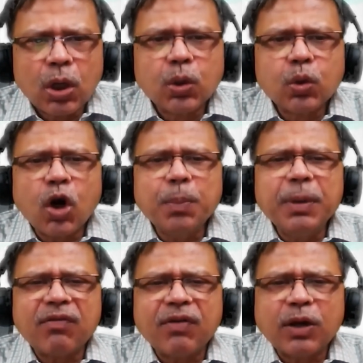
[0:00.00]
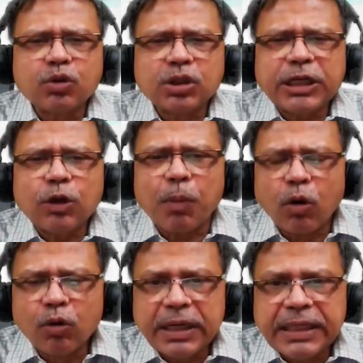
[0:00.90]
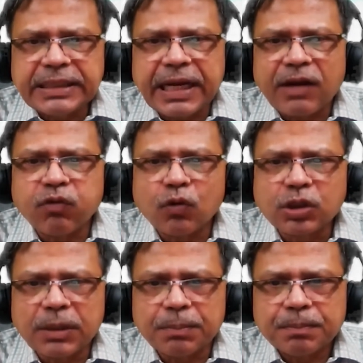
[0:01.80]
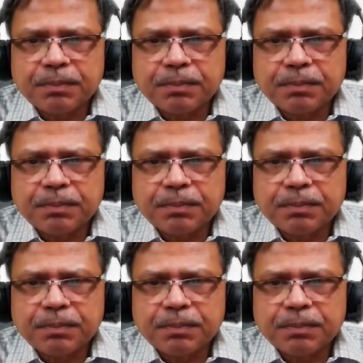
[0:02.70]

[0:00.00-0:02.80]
Do not be afraid to set your boundaries and enforce them.